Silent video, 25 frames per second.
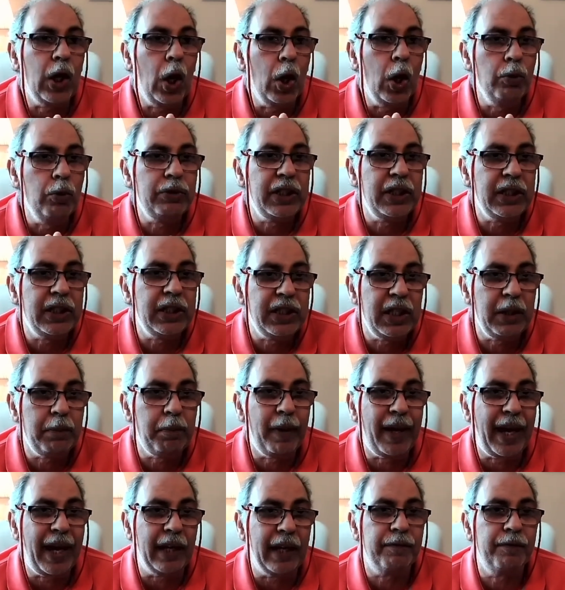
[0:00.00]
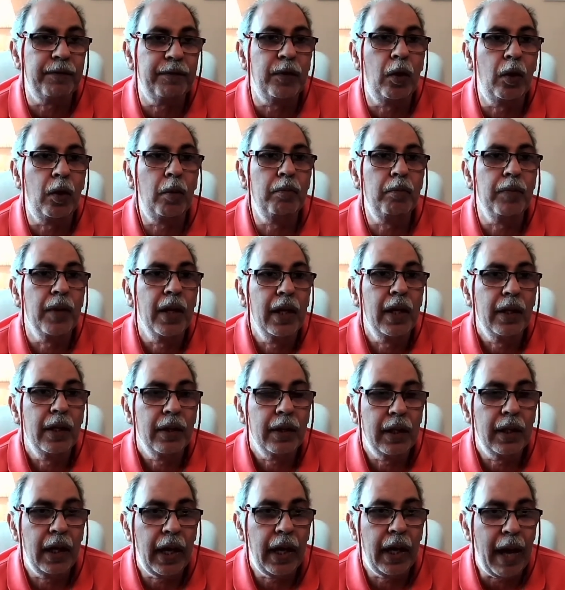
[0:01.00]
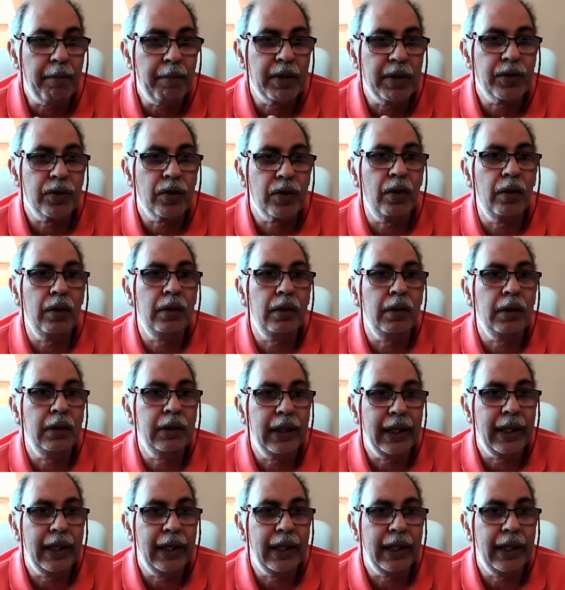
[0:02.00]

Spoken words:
OTT platform. The Amazon, the